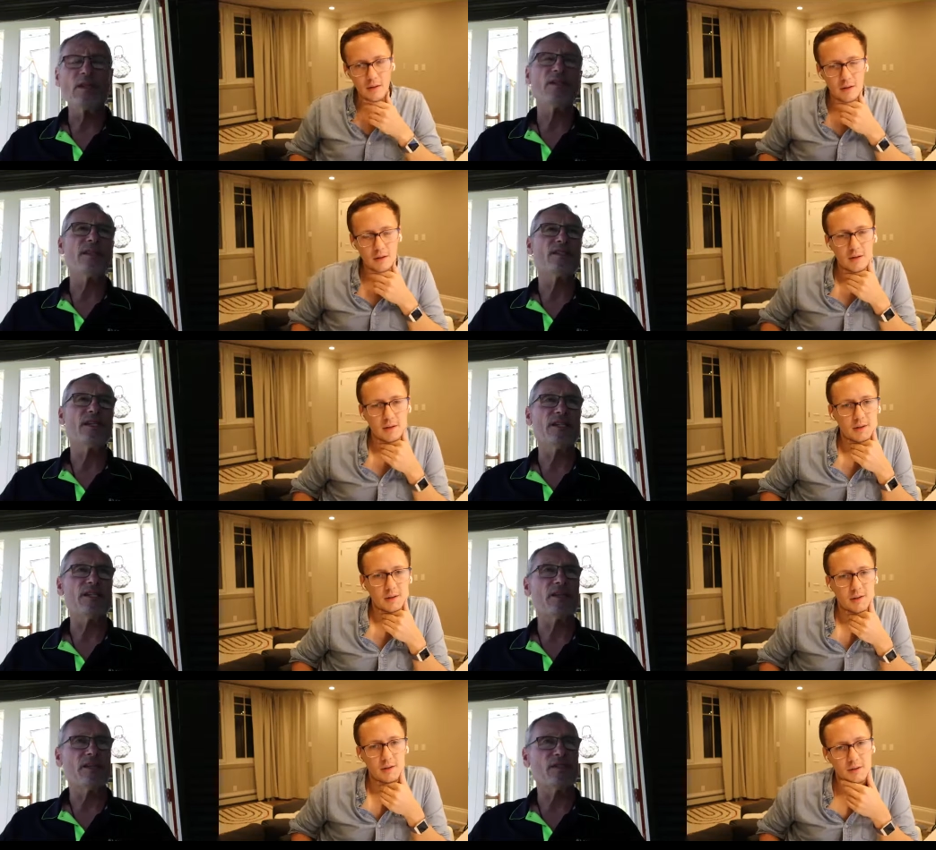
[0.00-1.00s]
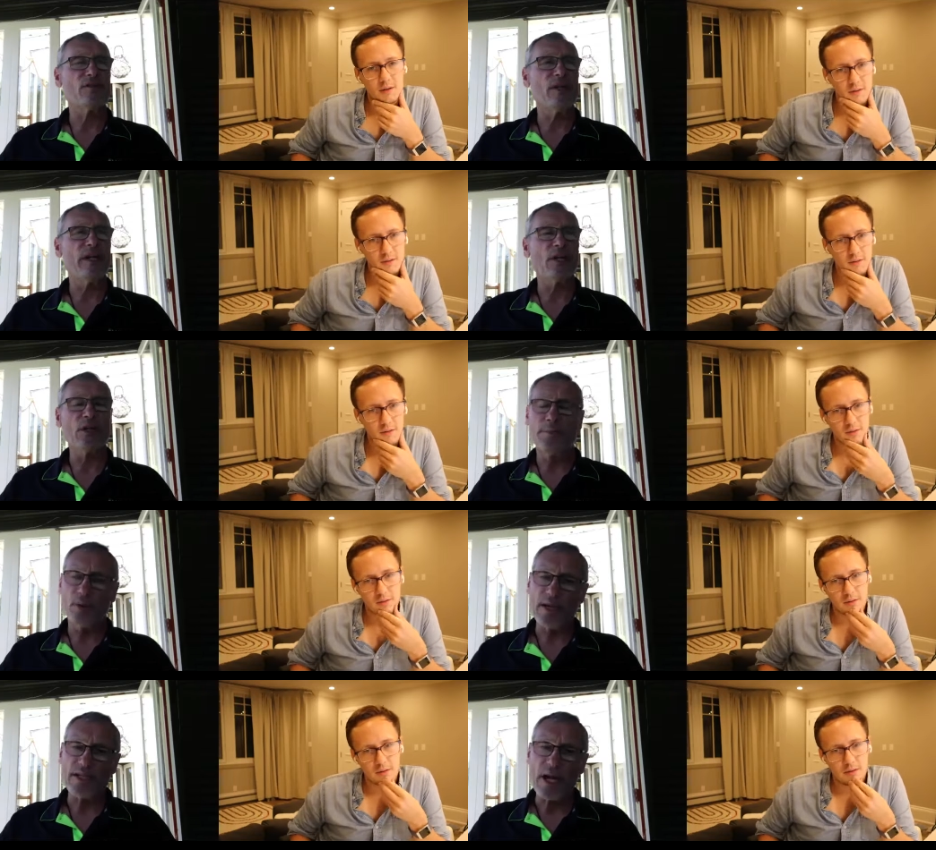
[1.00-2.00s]
Speaker 1: Yes, it is. Yeah, that's a really good
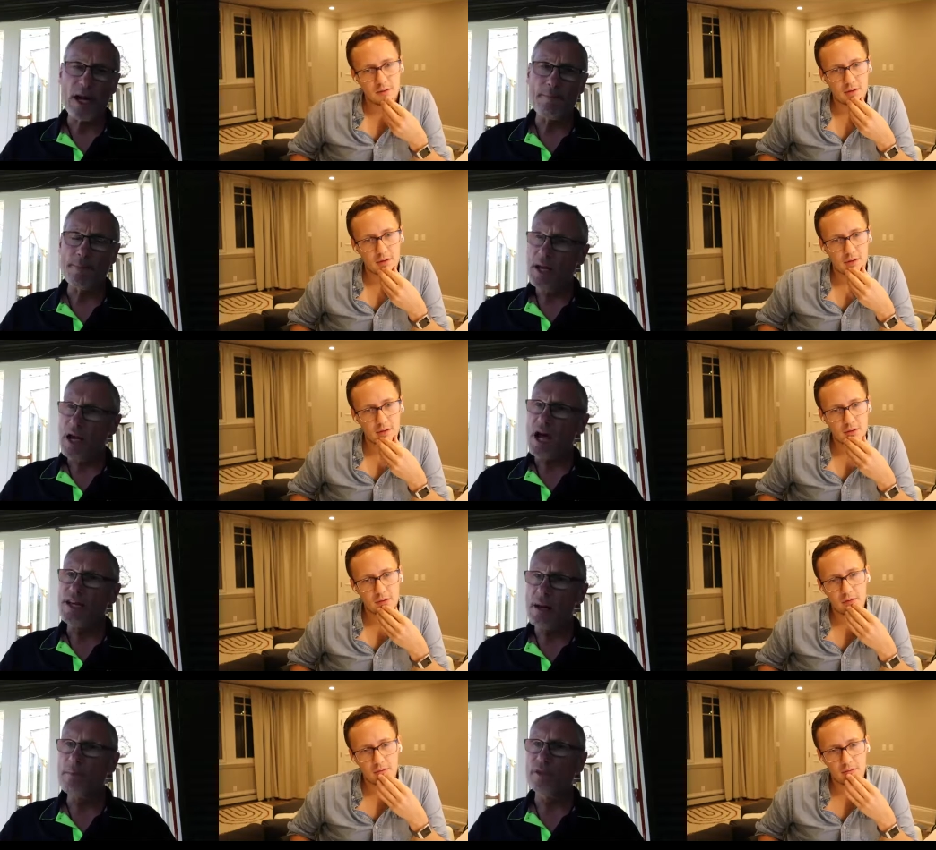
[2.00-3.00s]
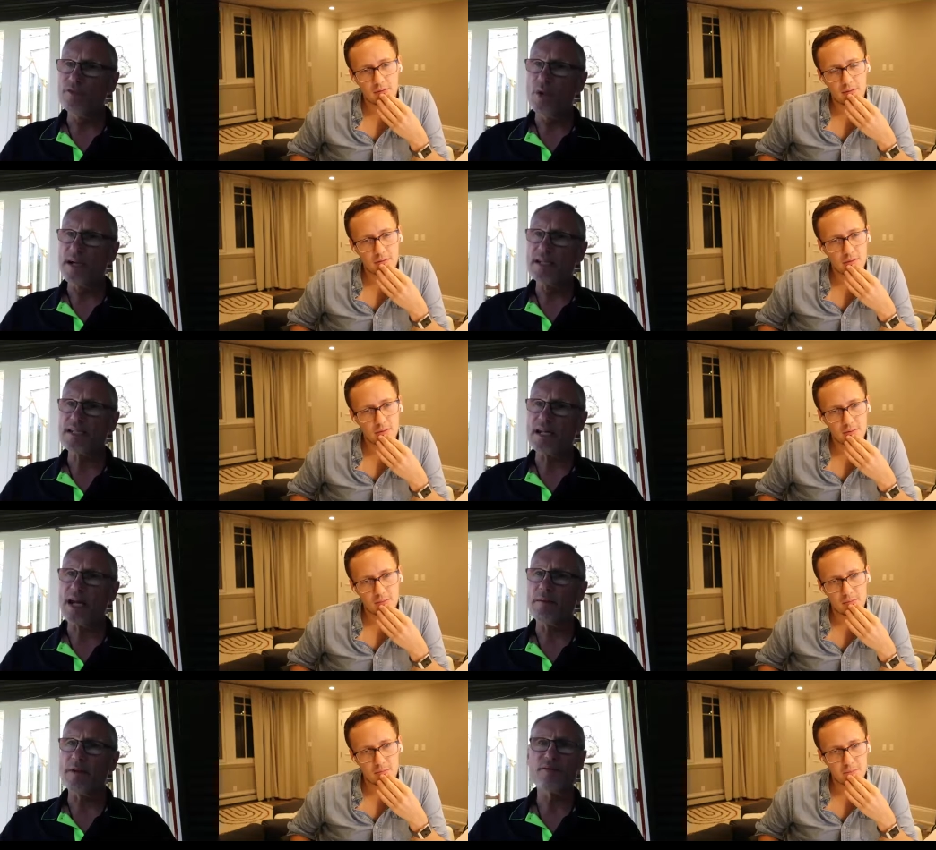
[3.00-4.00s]
point. Um, a number of ways.
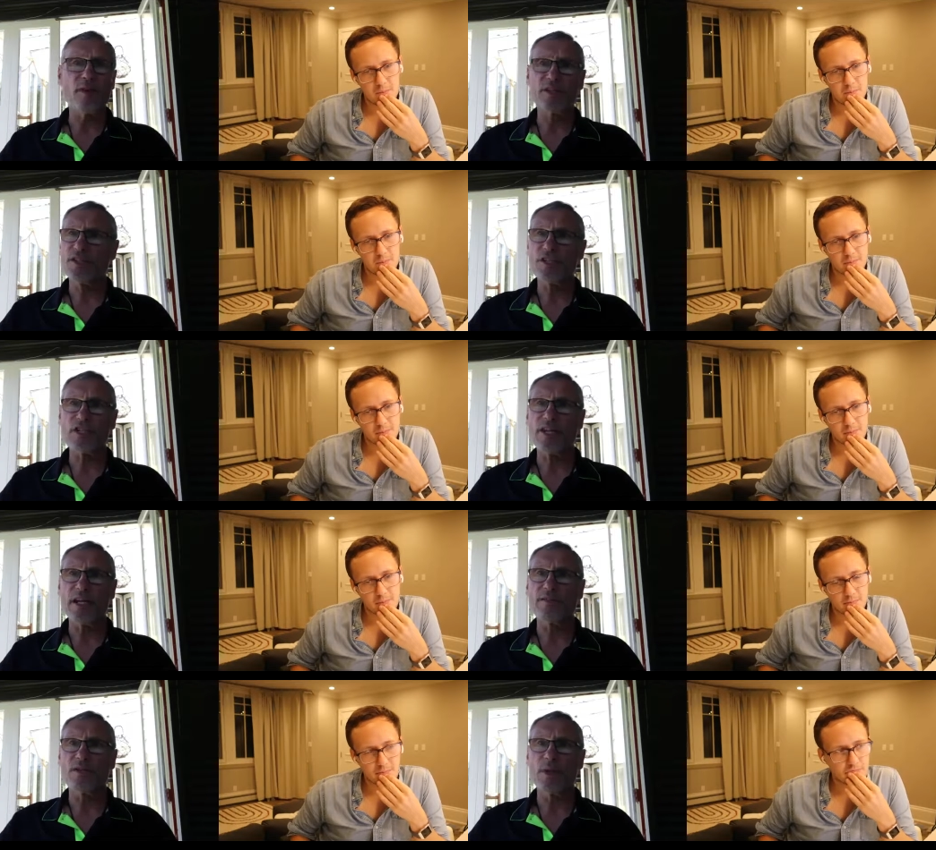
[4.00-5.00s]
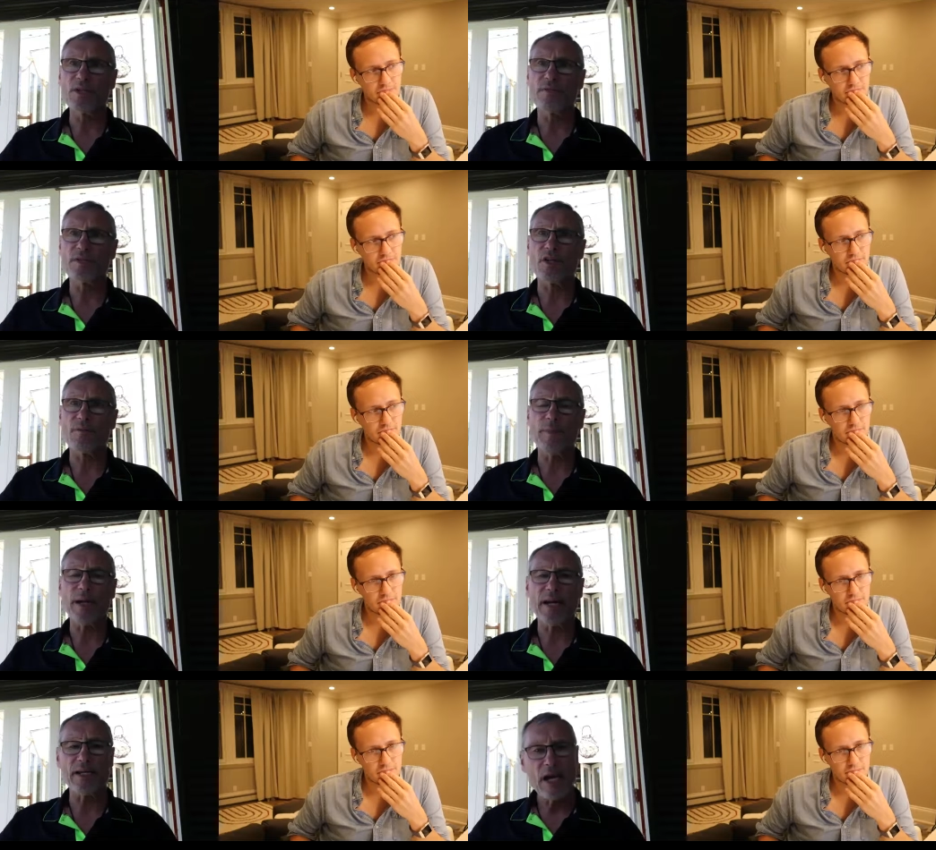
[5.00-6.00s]
Um, I can just think of the ones off the top of
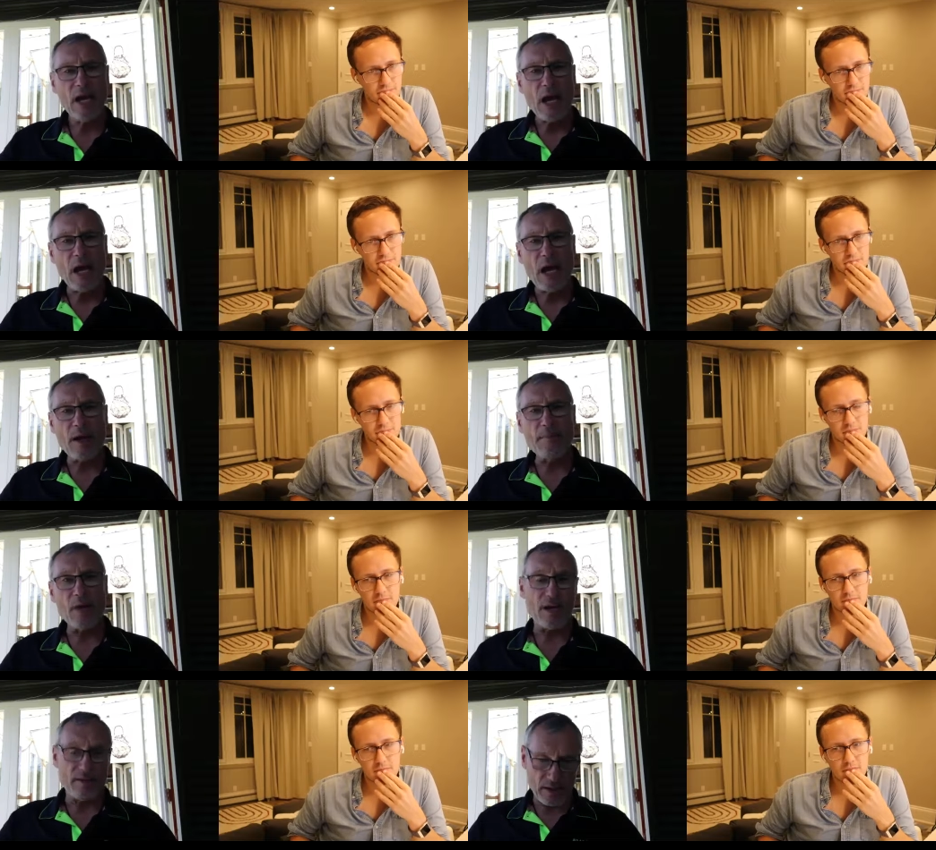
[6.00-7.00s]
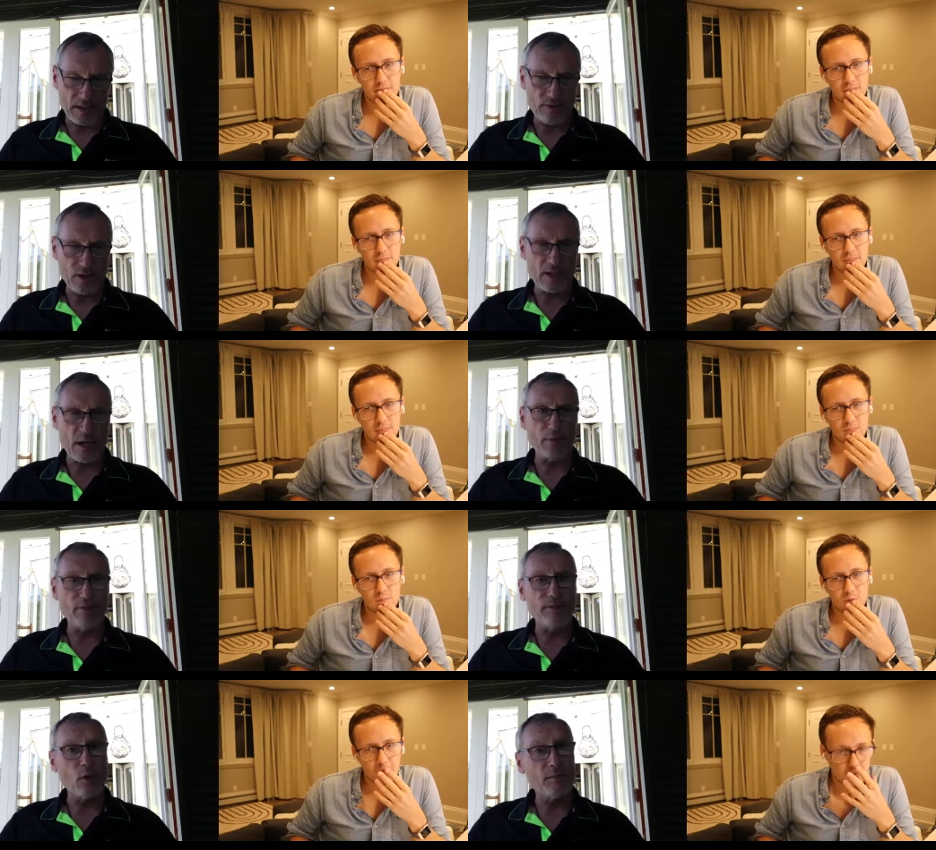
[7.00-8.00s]
my head. Um, I'll give you an
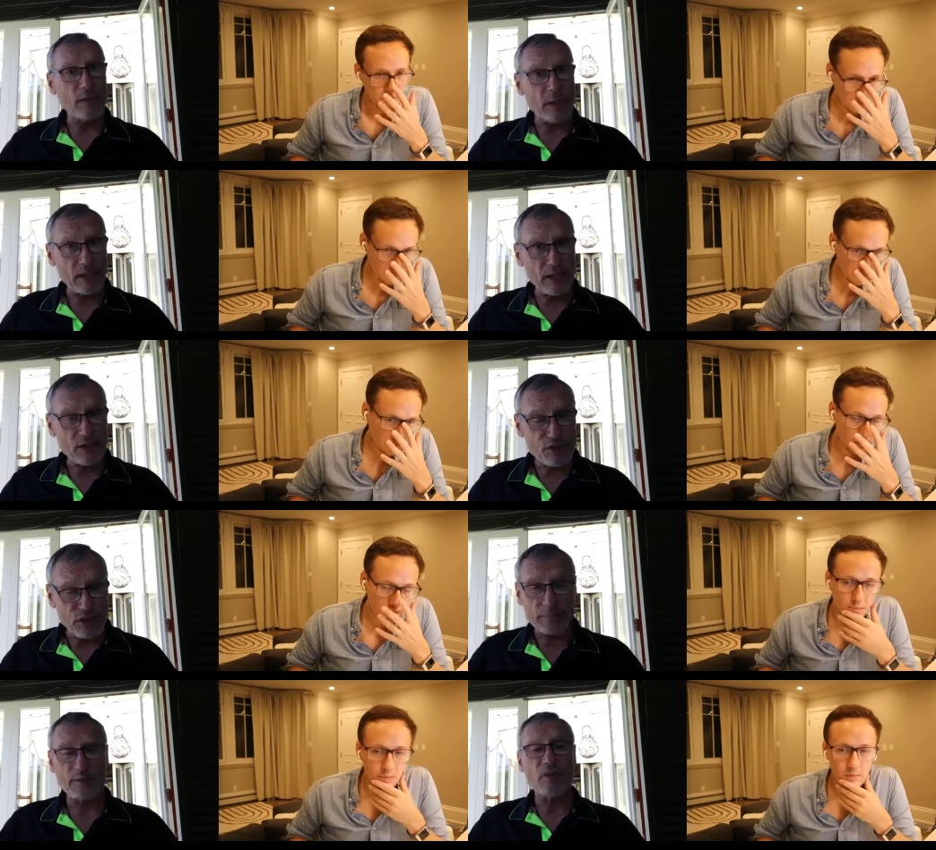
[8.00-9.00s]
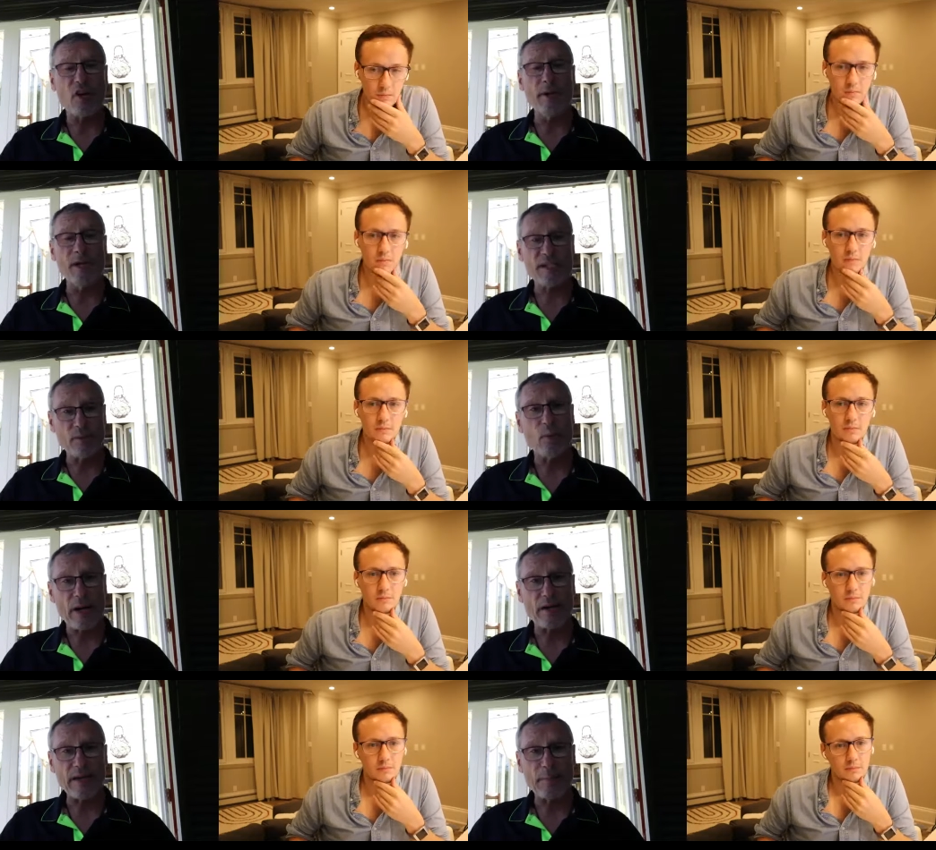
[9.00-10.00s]
example for the Chamber of Commerce in
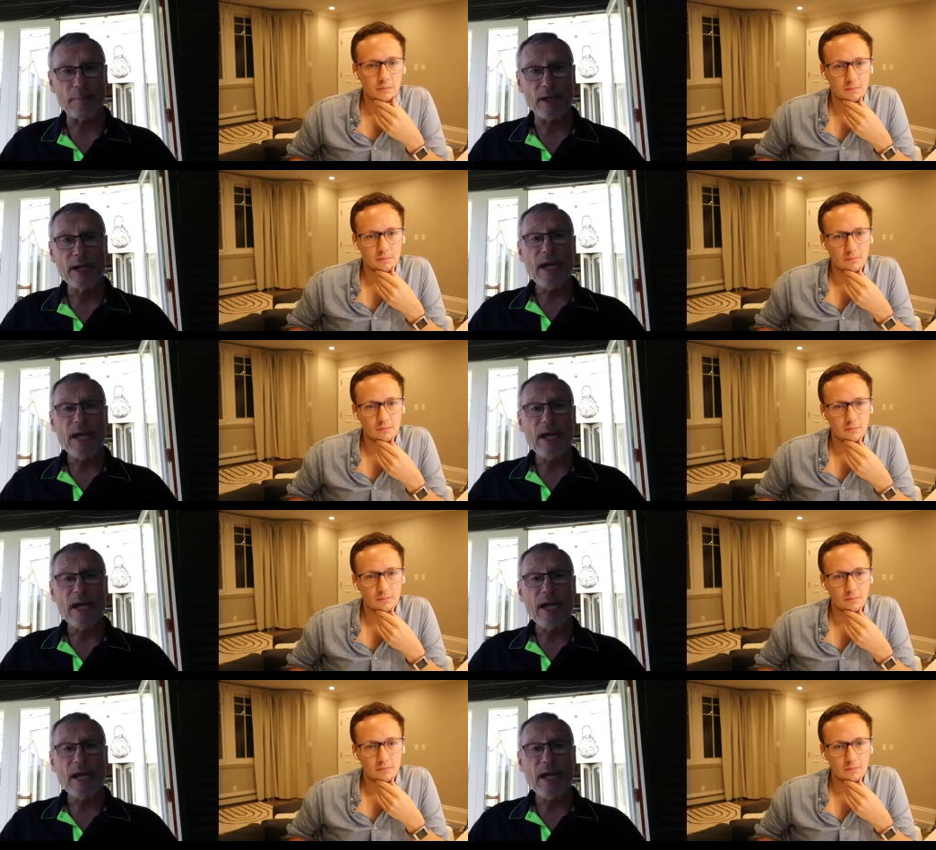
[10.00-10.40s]
Wairarapa.